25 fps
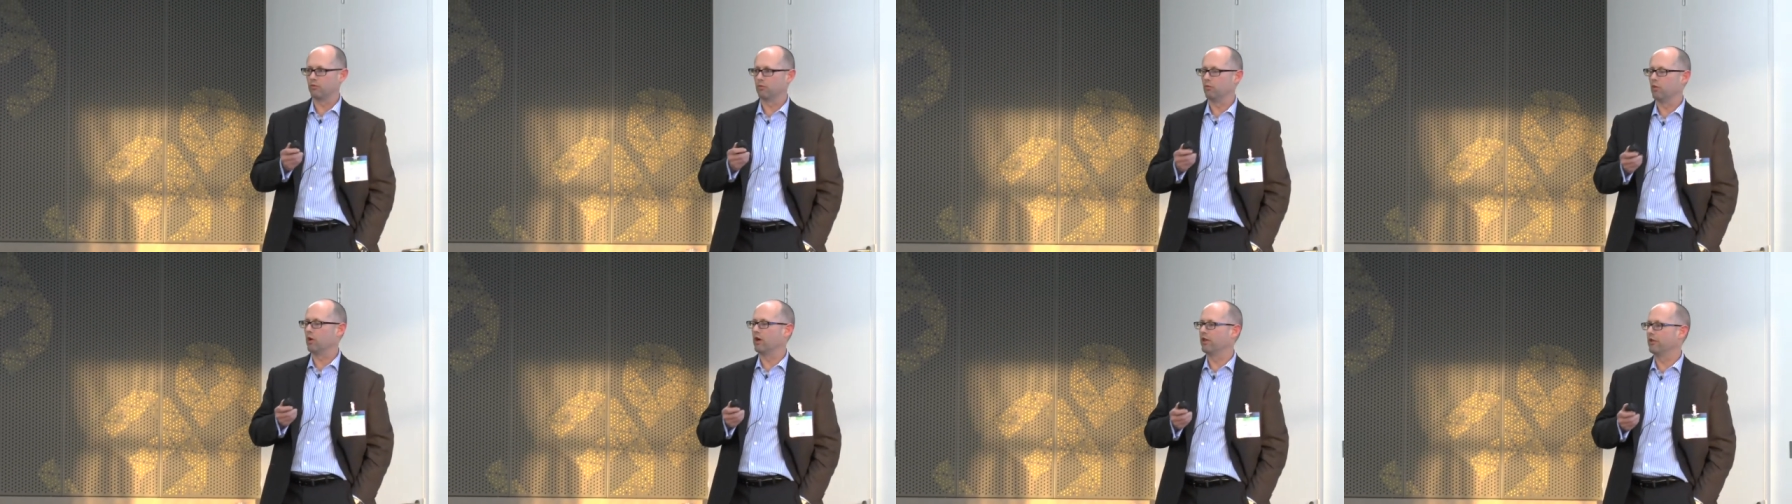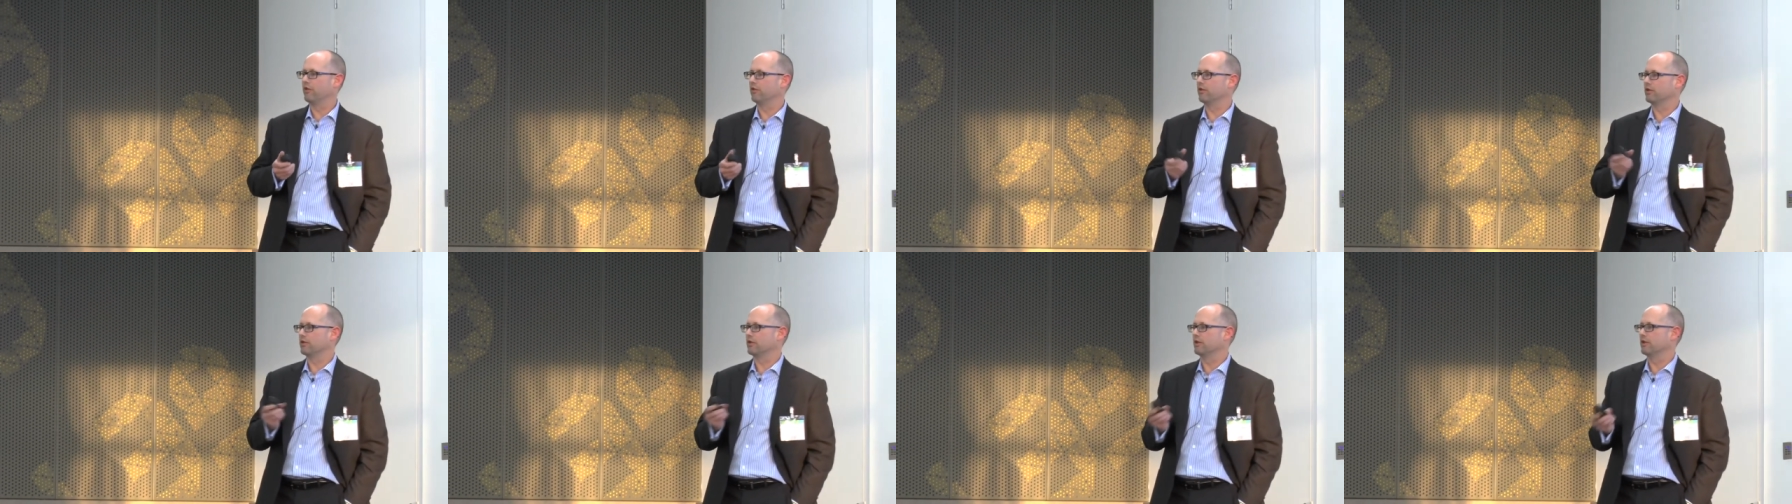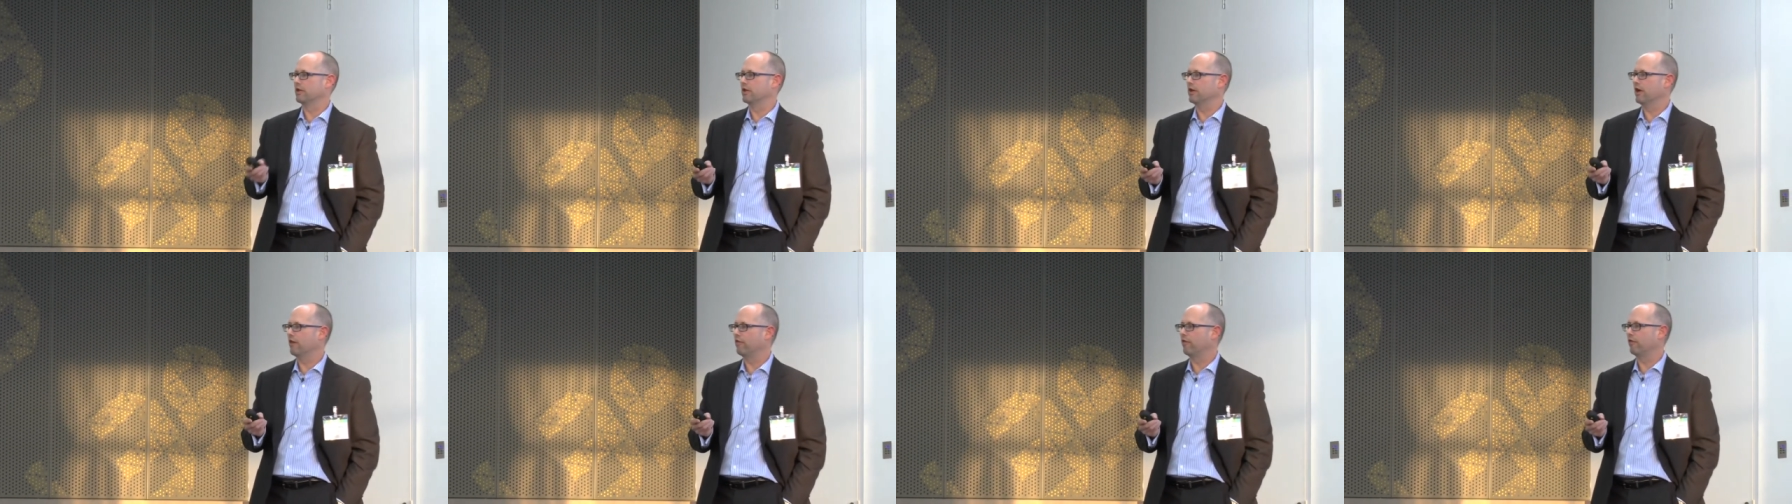One, there
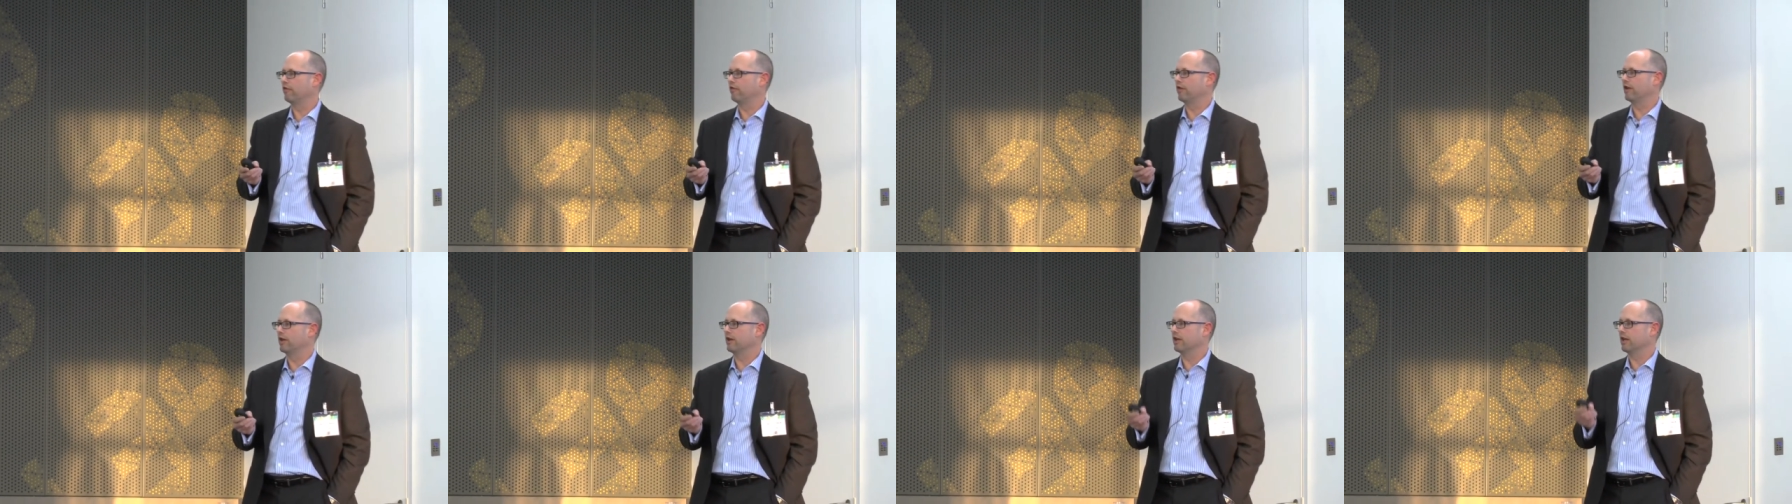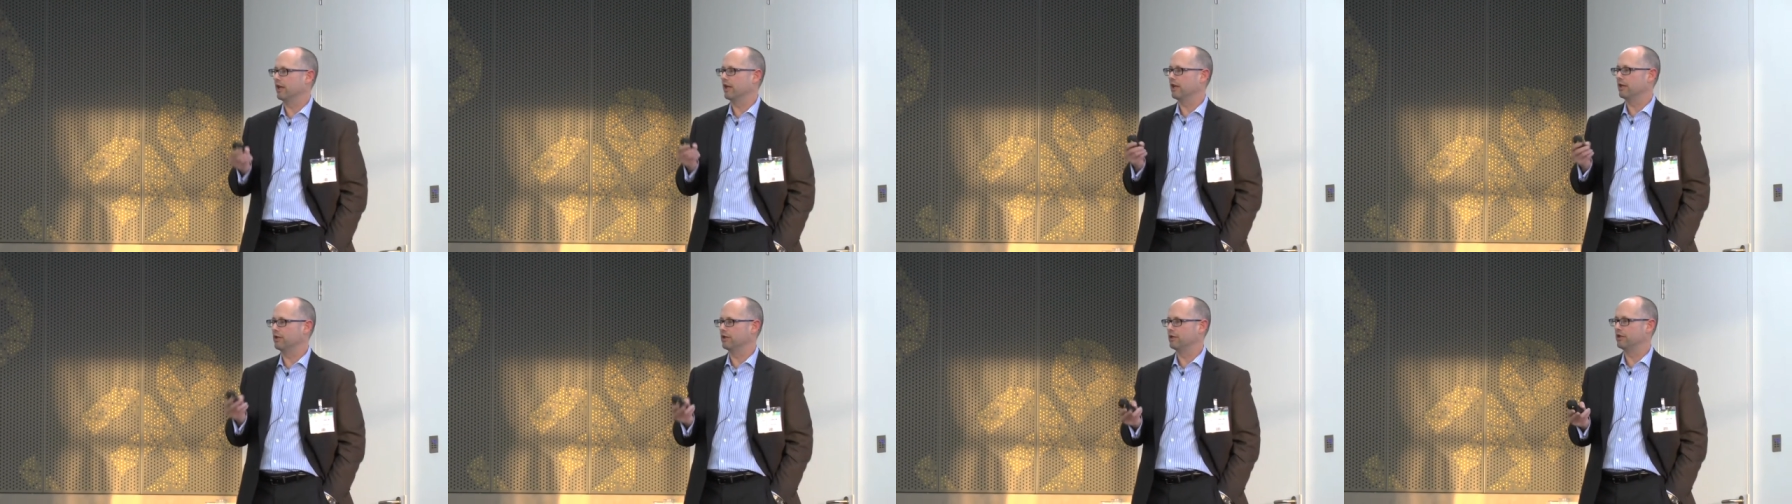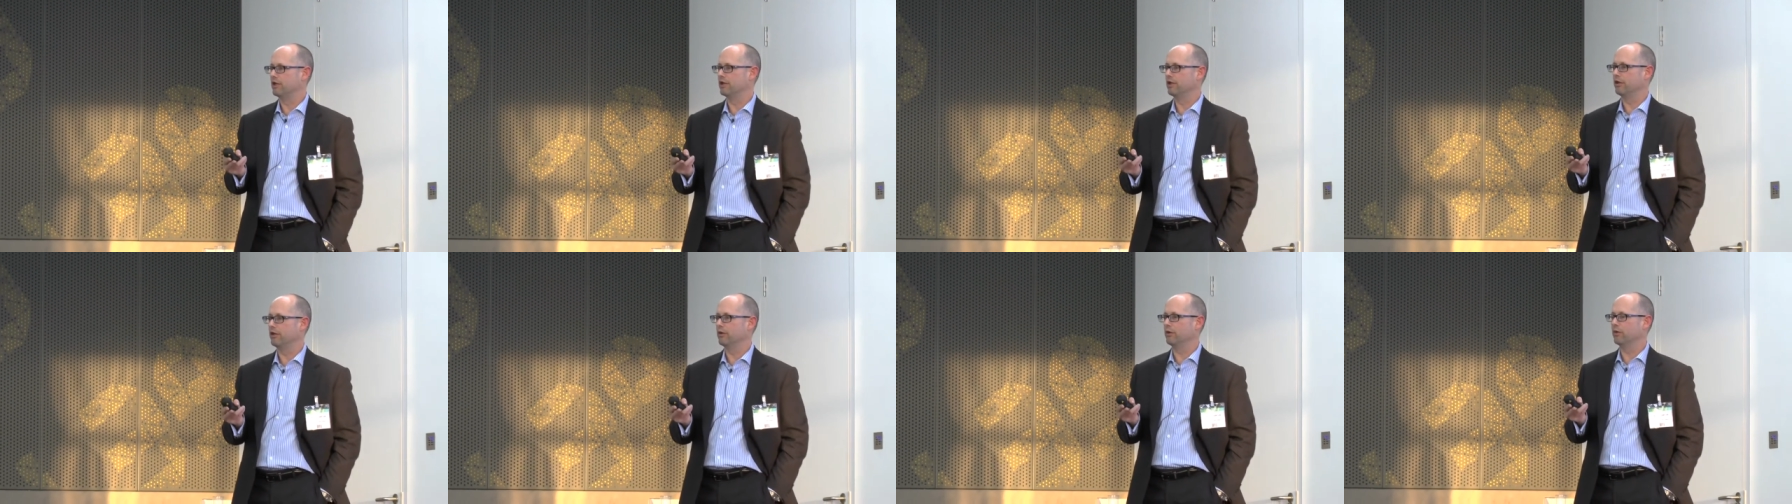isn't enough of it, and
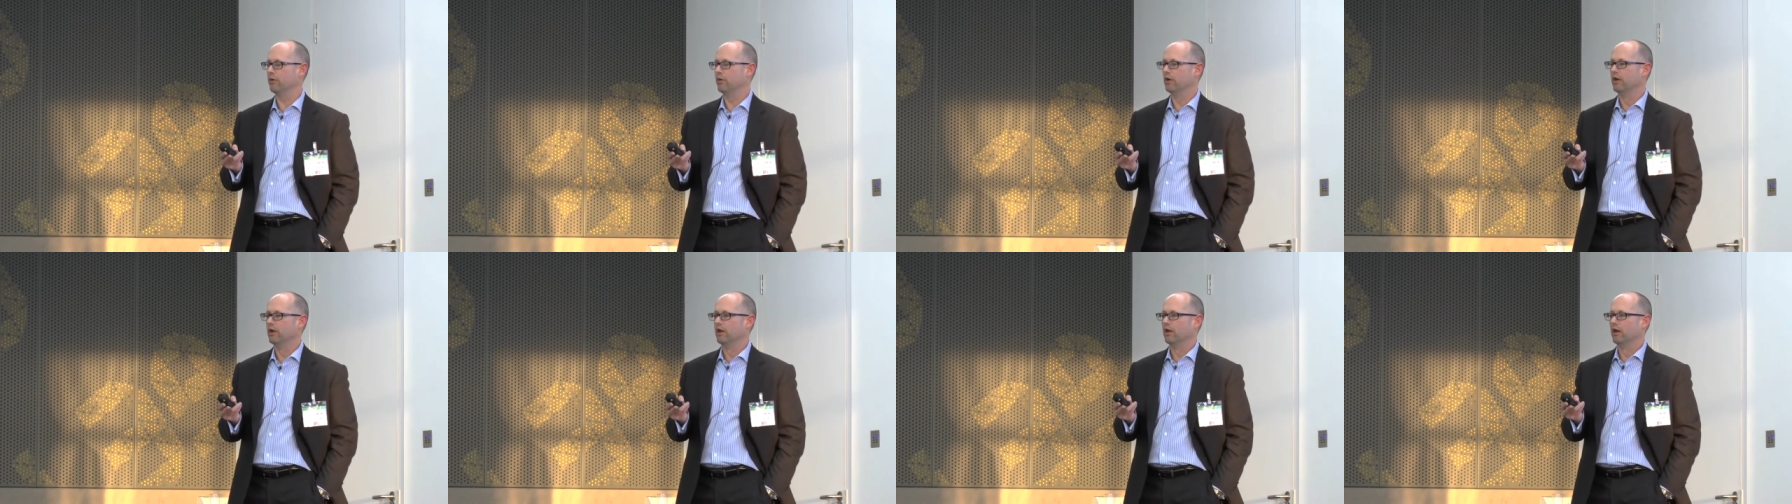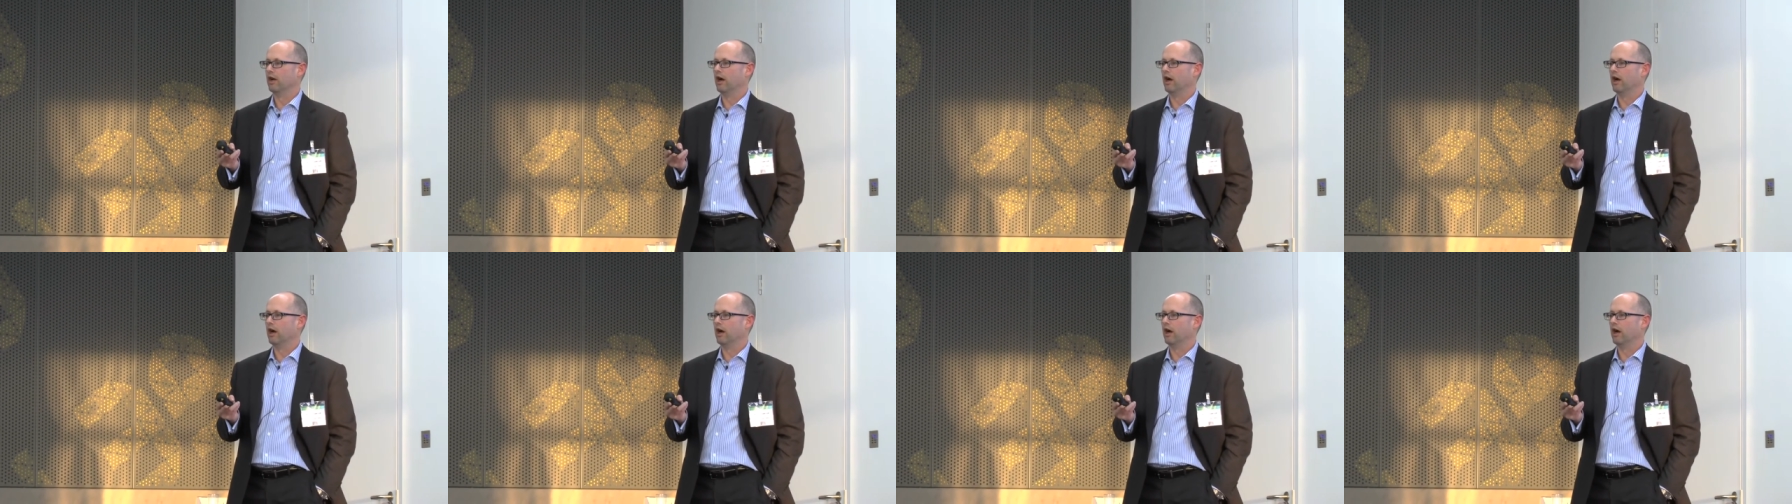two,